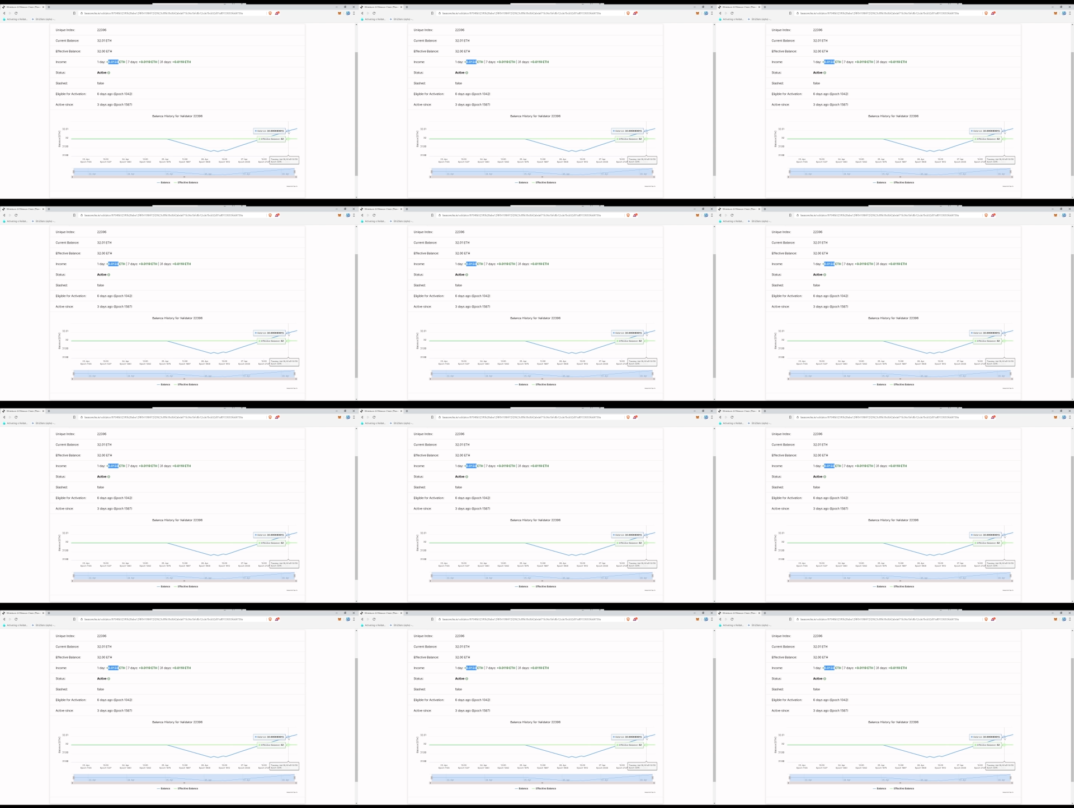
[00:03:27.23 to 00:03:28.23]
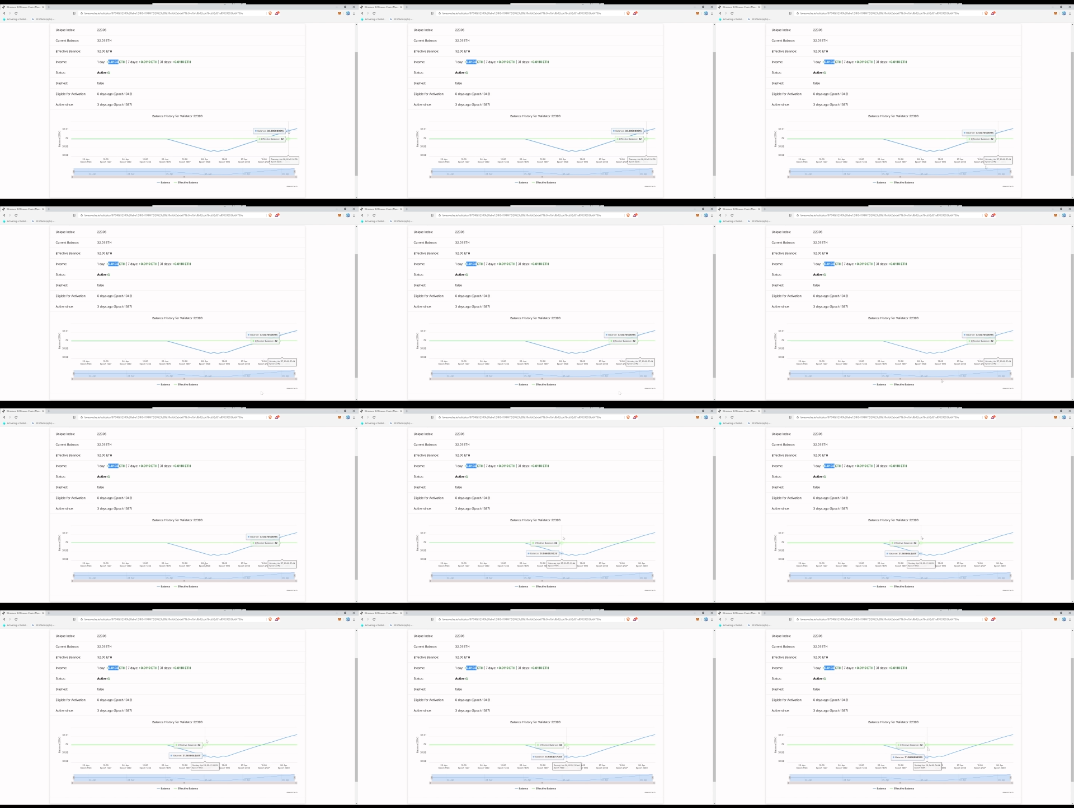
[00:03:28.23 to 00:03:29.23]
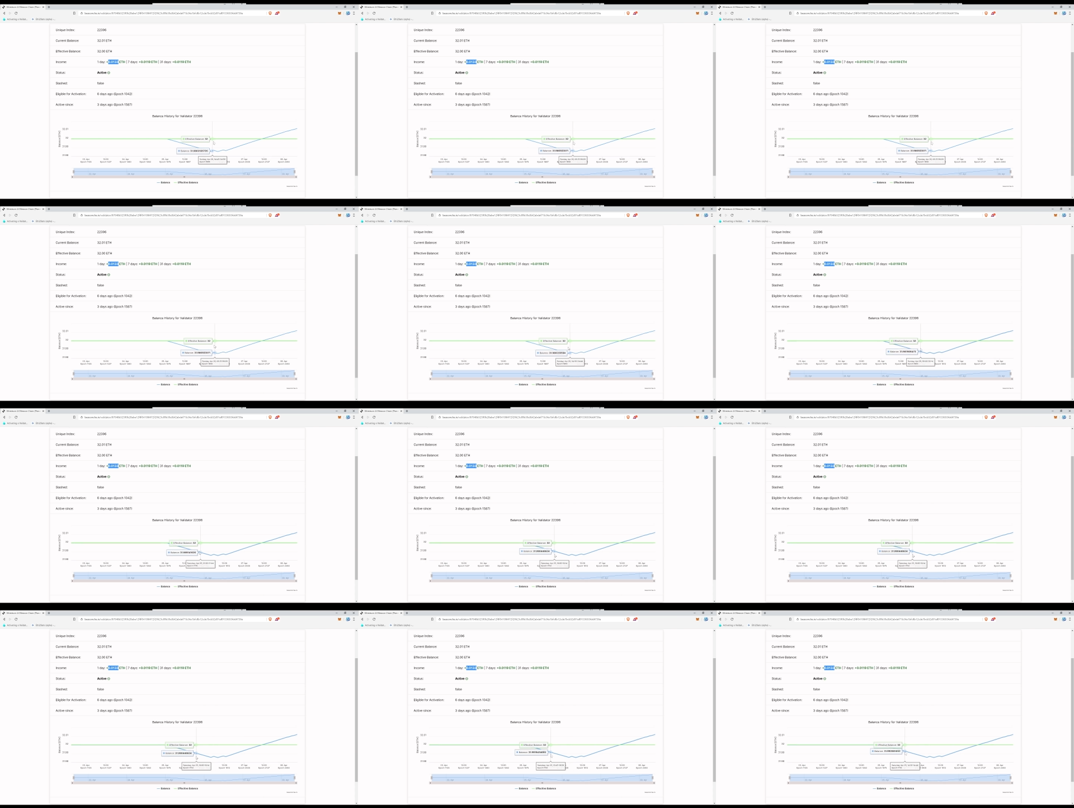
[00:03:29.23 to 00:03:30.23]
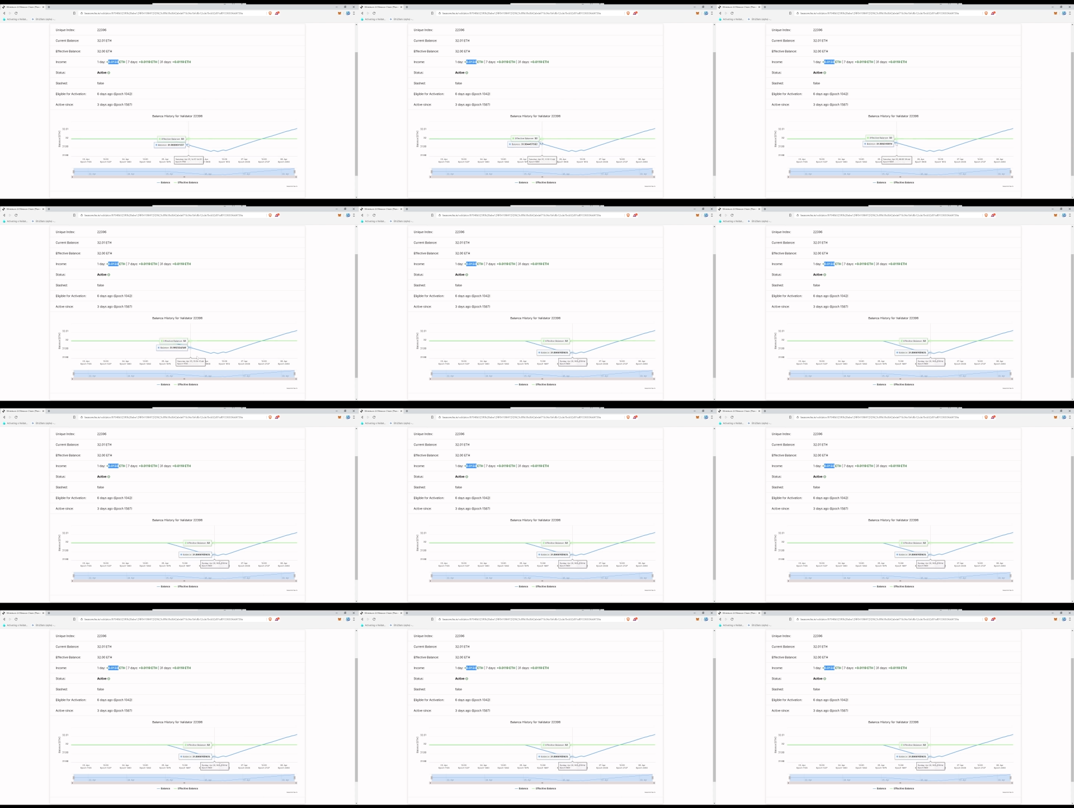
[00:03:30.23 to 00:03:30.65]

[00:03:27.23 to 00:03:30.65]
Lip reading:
[unreadable: no face in view]